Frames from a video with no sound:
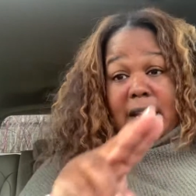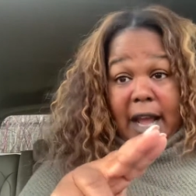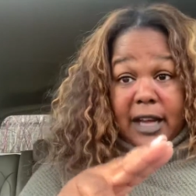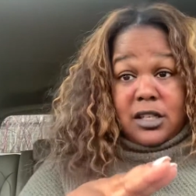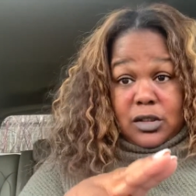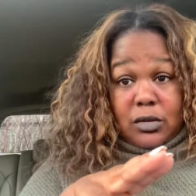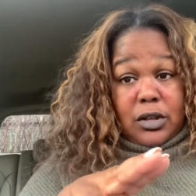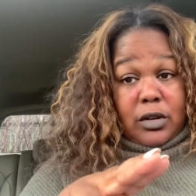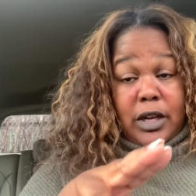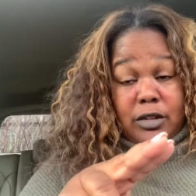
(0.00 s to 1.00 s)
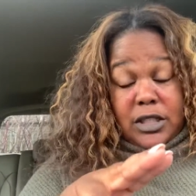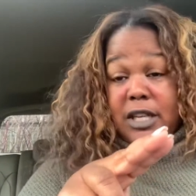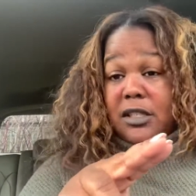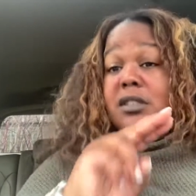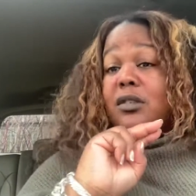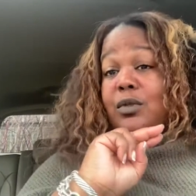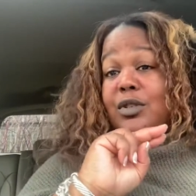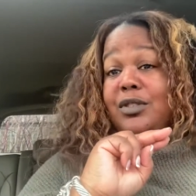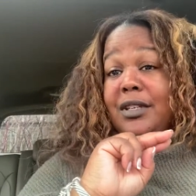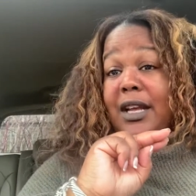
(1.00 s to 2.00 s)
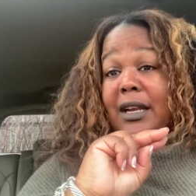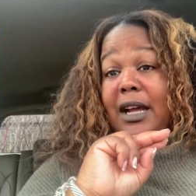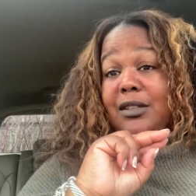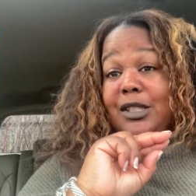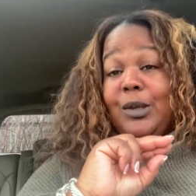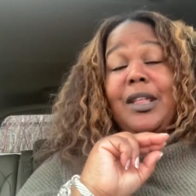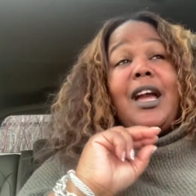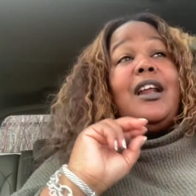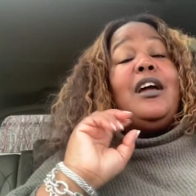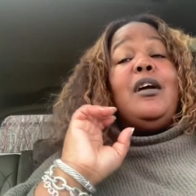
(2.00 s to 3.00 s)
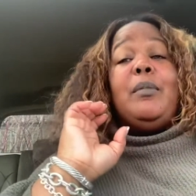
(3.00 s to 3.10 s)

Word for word: They actually do the negotiations because realtors are not allowed to do that,